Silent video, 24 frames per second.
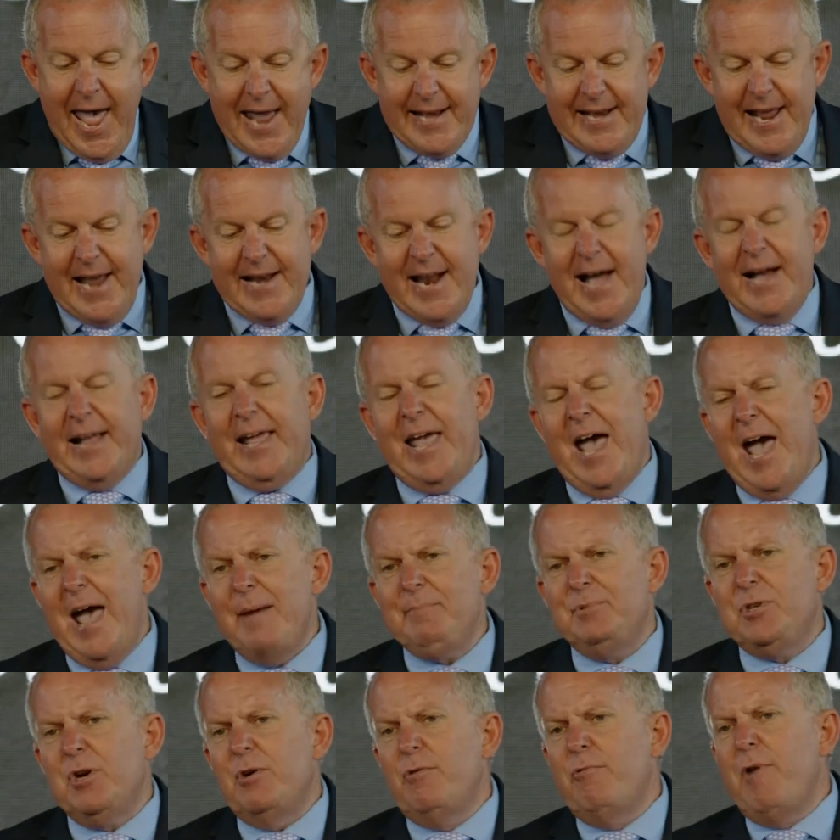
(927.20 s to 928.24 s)
And I
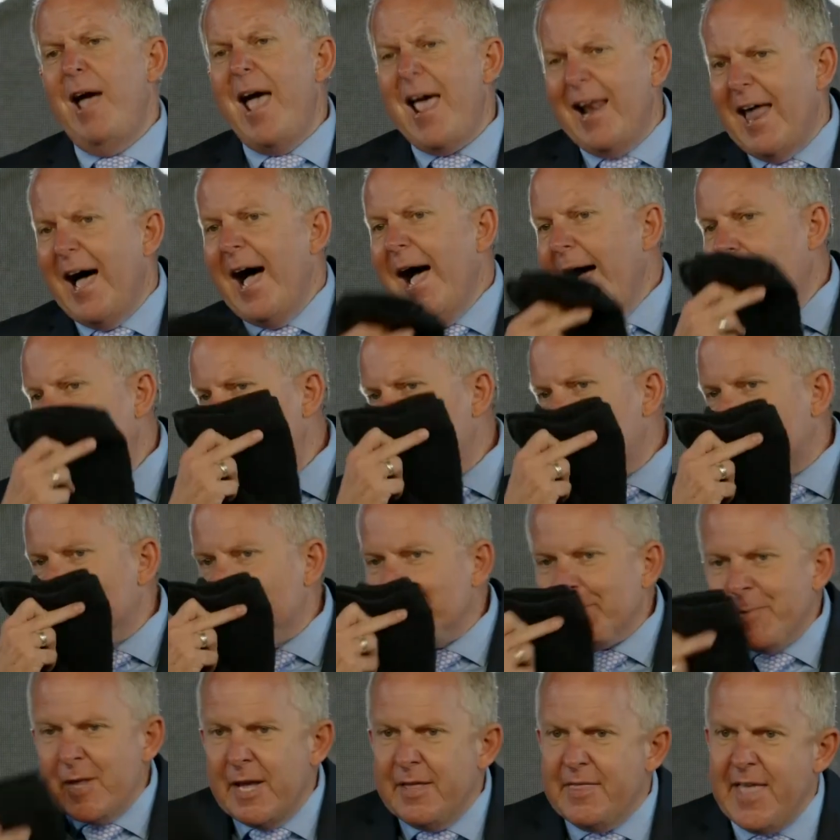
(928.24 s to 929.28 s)
came to realize
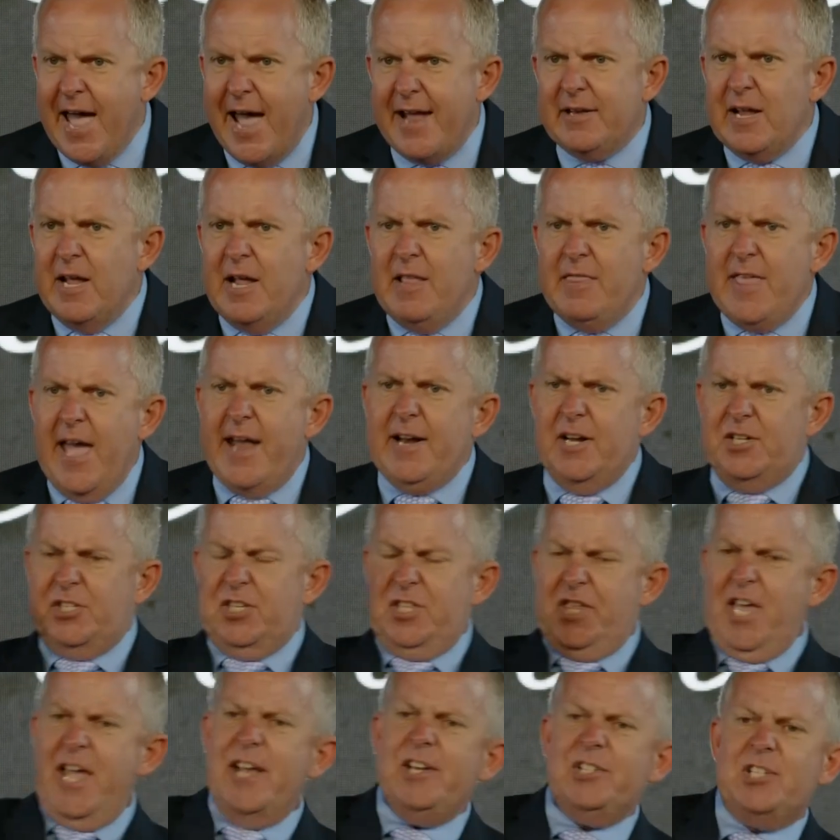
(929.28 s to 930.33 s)
that it's
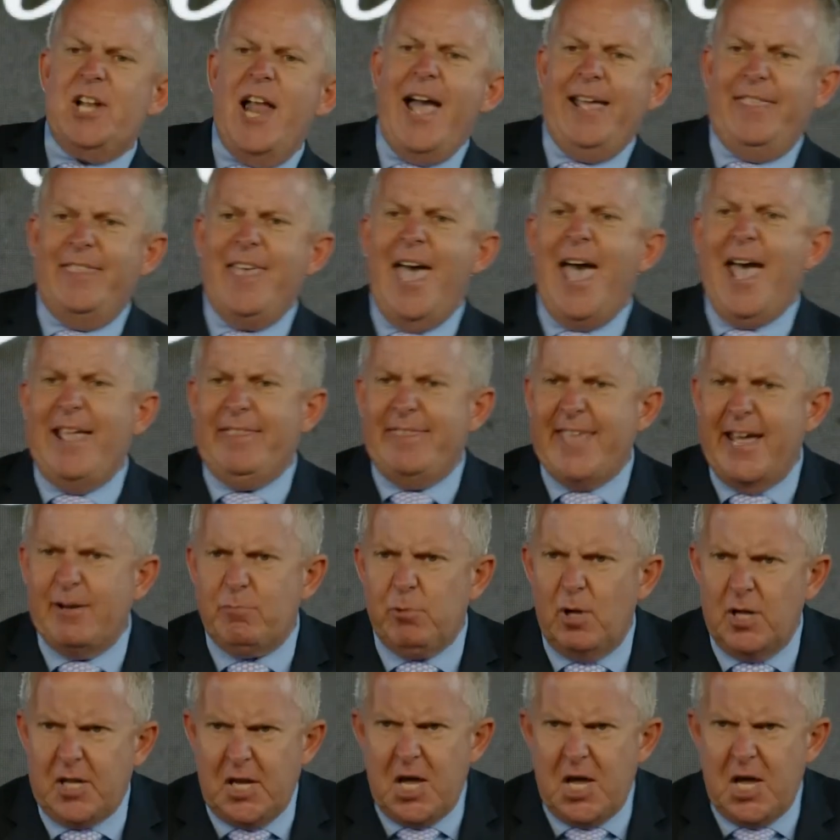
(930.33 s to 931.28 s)
things like that will